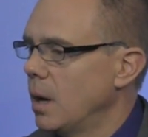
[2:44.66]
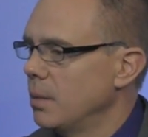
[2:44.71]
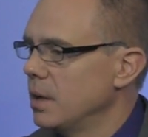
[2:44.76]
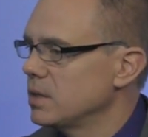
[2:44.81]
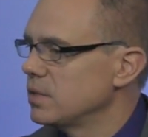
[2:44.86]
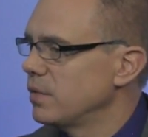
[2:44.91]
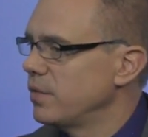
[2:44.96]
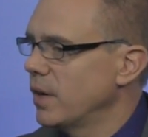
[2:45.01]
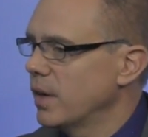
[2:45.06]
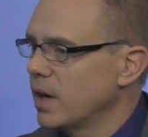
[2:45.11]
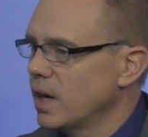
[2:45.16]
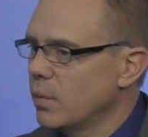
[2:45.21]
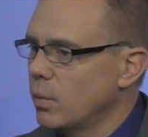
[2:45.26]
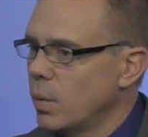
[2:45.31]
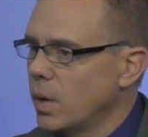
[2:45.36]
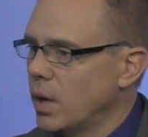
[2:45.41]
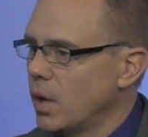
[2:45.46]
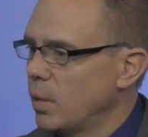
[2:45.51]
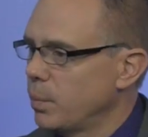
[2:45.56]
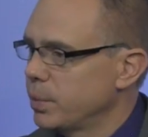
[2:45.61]
it's very
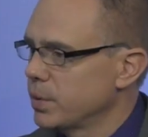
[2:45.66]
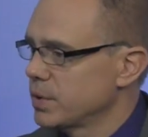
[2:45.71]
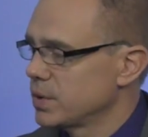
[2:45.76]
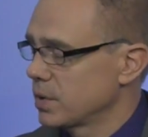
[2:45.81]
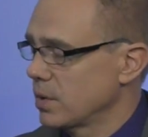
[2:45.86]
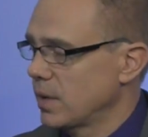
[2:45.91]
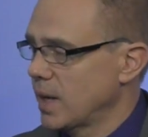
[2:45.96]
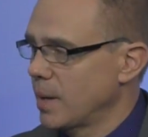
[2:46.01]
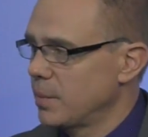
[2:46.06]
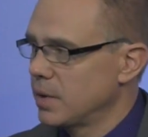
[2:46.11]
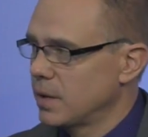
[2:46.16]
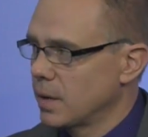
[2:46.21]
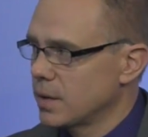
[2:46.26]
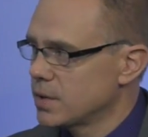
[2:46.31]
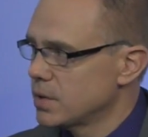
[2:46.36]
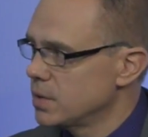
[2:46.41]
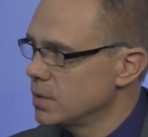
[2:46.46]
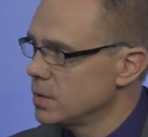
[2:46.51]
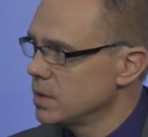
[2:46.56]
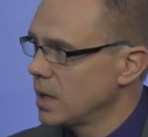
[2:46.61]
well prescribed in our
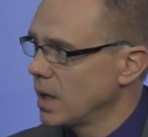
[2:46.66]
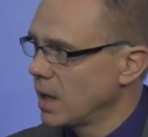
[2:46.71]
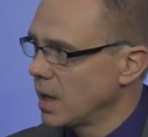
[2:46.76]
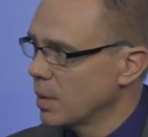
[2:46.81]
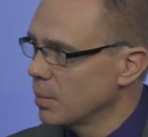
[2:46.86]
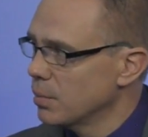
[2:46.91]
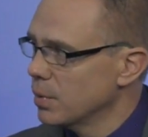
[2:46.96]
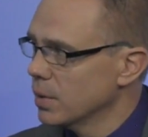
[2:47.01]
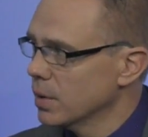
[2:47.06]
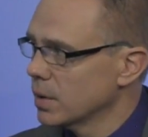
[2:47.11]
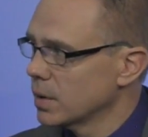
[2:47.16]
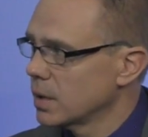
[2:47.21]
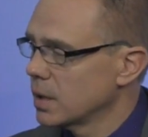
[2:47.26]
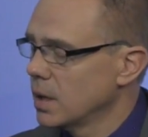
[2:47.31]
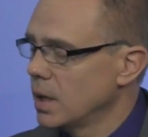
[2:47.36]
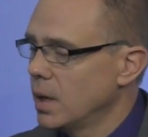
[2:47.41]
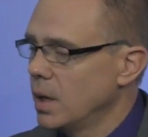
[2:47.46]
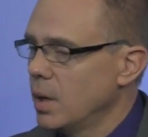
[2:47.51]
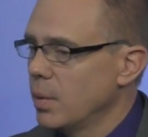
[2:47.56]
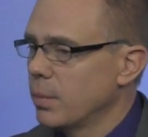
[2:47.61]
student handbook,
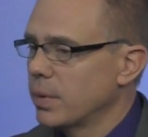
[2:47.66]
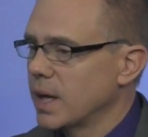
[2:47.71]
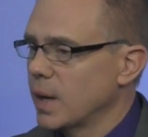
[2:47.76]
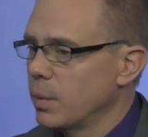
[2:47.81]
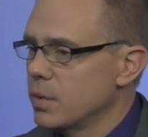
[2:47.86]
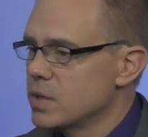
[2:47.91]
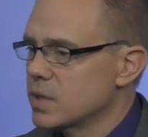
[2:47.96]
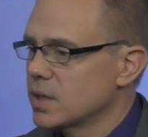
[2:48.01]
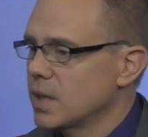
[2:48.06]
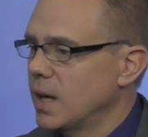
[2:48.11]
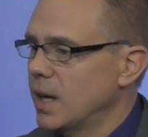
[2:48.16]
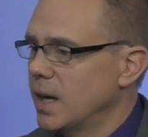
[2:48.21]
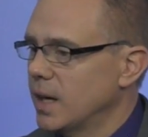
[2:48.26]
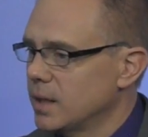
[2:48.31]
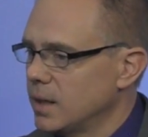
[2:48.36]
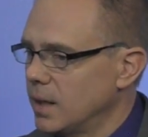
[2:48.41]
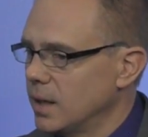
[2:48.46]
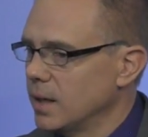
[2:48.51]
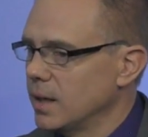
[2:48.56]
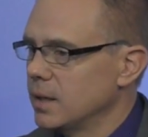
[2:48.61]
but I would just
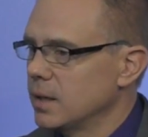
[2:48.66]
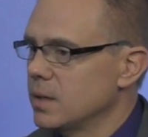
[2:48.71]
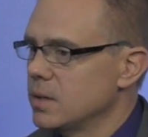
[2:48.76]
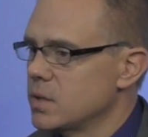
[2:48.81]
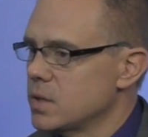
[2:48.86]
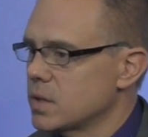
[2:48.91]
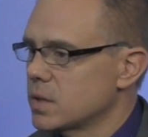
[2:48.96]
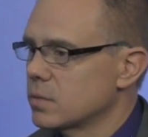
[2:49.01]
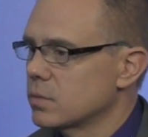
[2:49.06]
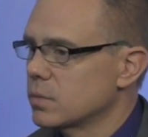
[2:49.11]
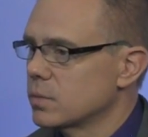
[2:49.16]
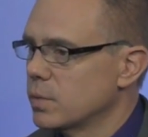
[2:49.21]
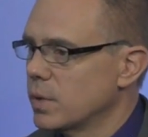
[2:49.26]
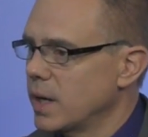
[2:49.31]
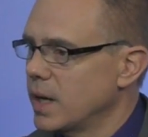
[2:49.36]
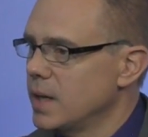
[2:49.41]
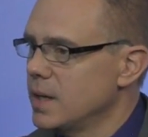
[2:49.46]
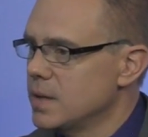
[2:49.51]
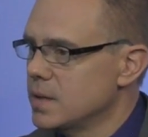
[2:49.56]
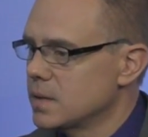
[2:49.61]
highlight and just
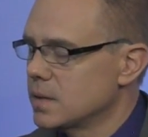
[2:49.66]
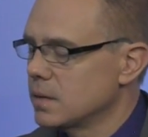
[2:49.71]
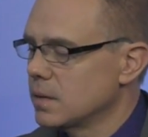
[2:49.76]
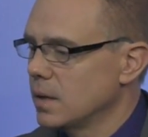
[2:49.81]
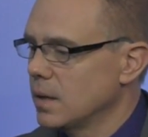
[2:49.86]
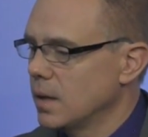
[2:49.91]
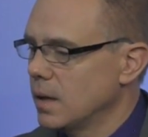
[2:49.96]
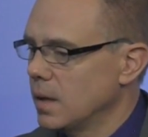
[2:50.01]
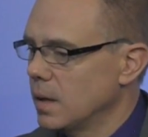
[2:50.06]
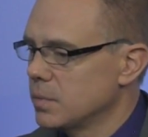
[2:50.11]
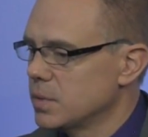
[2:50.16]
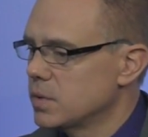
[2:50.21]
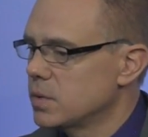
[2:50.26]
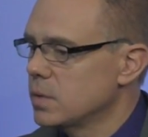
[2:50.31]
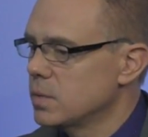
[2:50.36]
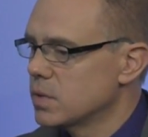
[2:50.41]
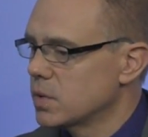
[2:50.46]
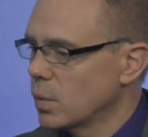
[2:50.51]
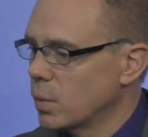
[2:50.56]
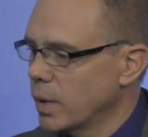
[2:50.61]
raise
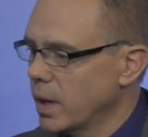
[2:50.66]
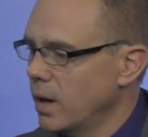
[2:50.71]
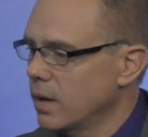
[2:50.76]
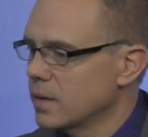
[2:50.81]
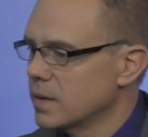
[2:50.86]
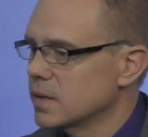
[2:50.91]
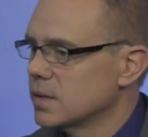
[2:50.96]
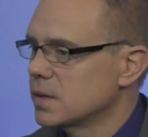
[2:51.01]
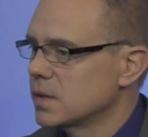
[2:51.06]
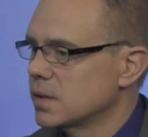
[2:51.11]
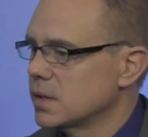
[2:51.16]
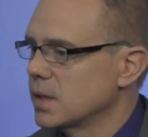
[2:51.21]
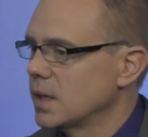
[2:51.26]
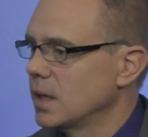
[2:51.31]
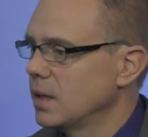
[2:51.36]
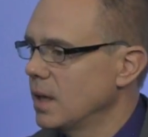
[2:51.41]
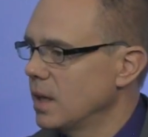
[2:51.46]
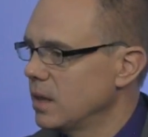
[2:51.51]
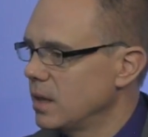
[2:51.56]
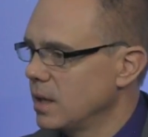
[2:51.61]
students' awareness to
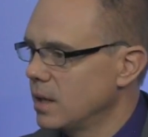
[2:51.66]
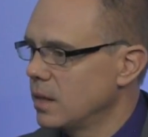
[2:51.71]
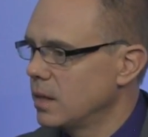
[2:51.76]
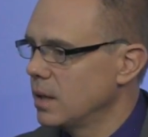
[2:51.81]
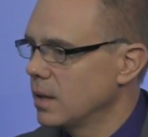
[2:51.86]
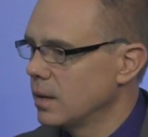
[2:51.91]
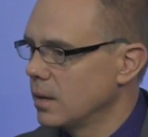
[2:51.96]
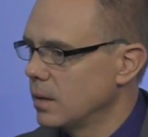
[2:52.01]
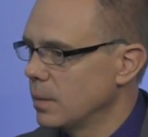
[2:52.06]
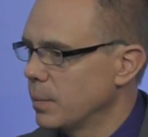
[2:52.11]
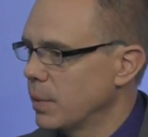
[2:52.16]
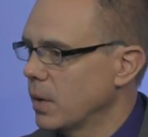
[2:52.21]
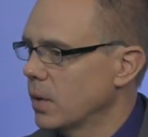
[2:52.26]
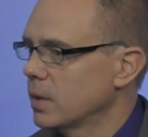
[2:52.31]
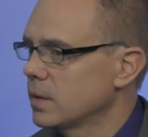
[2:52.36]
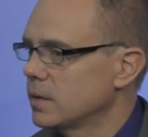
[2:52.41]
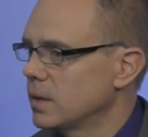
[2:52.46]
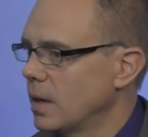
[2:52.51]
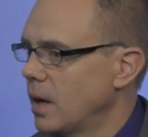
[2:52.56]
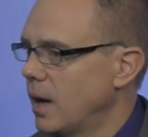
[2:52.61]
say the
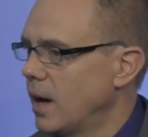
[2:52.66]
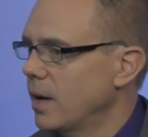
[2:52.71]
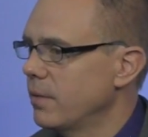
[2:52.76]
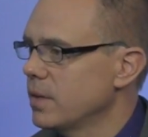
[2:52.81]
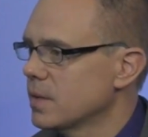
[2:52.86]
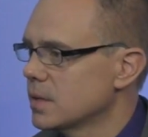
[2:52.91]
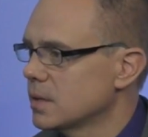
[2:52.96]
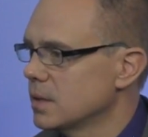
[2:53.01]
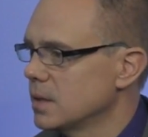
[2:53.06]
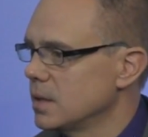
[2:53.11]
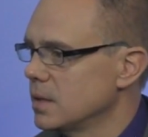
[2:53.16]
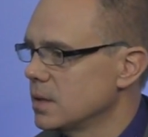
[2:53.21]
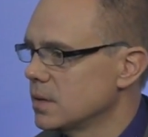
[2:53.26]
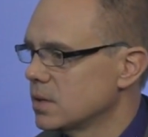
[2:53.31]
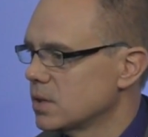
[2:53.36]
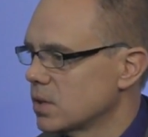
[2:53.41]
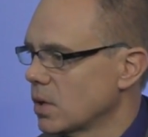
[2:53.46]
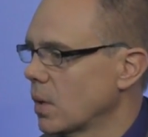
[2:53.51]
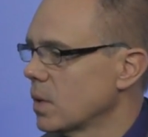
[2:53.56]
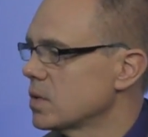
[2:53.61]
part that obviously
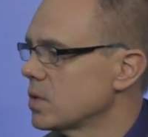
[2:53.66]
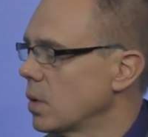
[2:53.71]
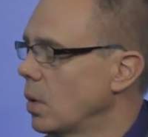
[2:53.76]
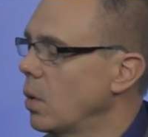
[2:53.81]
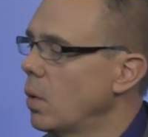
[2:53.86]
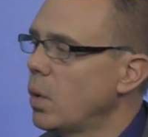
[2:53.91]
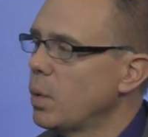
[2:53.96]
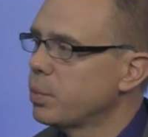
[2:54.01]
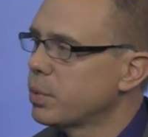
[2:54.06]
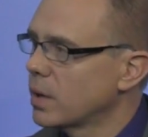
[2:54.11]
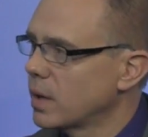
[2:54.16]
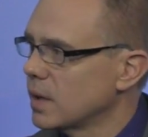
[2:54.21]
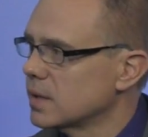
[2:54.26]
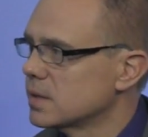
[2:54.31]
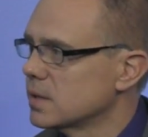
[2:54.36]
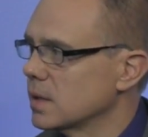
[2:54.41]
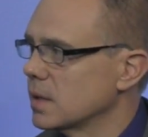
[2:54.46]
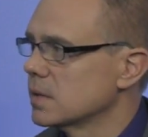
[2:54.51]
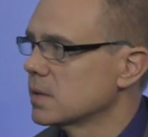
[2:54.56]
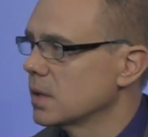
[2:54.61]
starts the whole
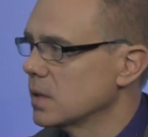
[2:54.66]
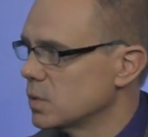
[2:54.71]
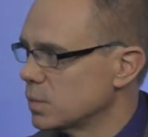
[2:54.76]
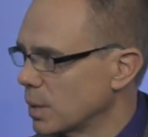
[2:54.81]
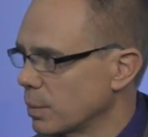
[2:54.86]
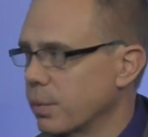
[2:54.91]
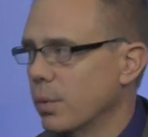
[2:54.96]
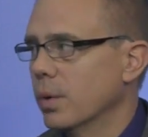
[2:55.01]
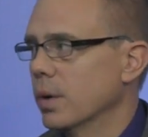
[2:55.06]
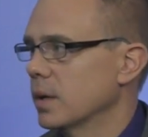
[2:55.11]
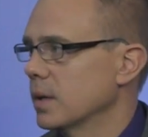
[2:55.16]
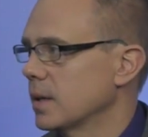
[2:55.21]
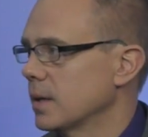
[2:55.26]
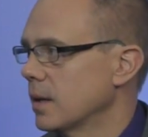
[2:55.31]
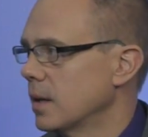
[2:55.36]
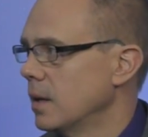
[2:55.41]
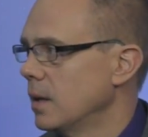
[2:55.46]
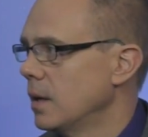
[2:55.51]
process is reporting.